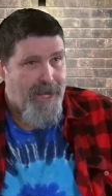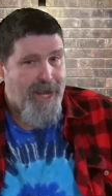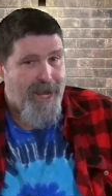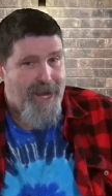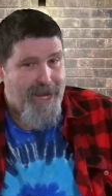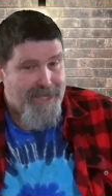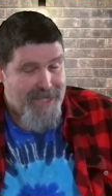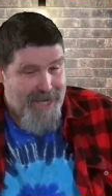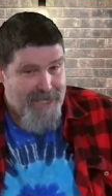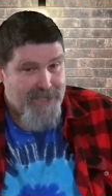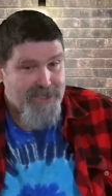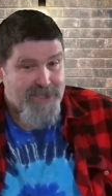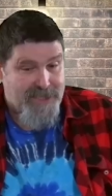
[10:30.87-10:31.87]
and then
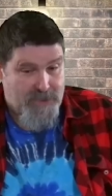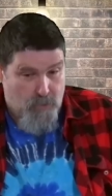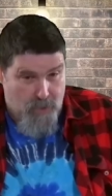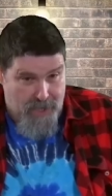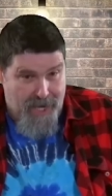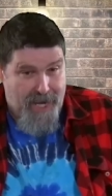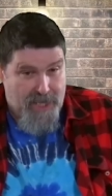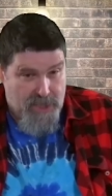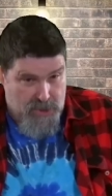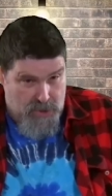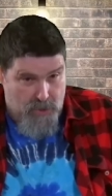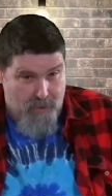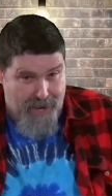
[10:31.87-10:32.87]
it's what i
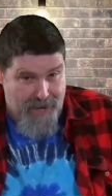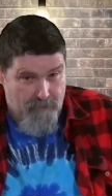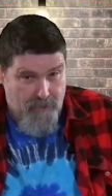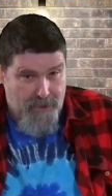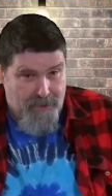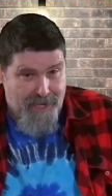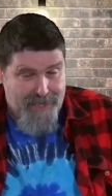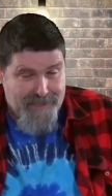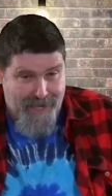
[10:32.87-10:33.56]
so i realized